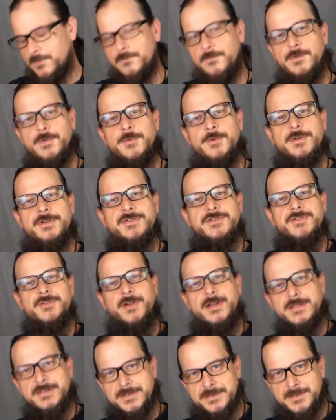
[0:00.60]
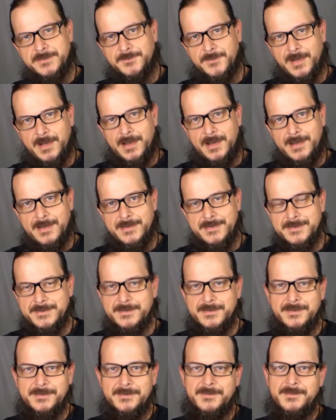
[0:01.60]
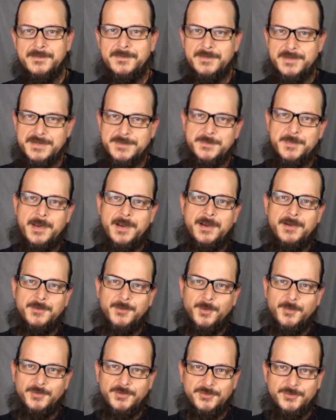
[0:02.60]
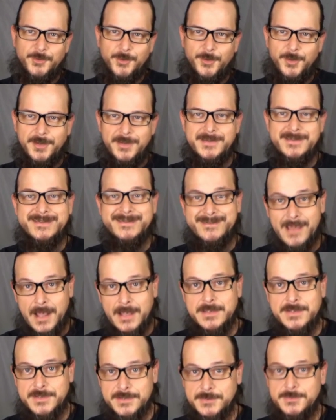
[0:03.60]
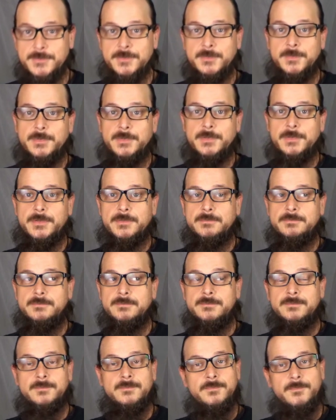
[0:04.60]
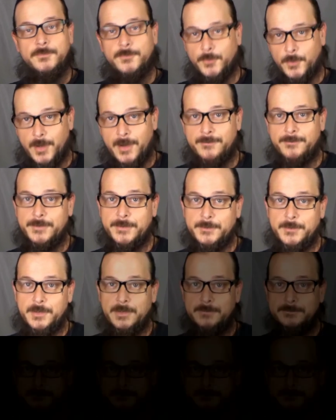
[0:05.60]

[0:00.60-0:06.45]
Viewer discretion advised. This paranormal story is not suitable for everyone.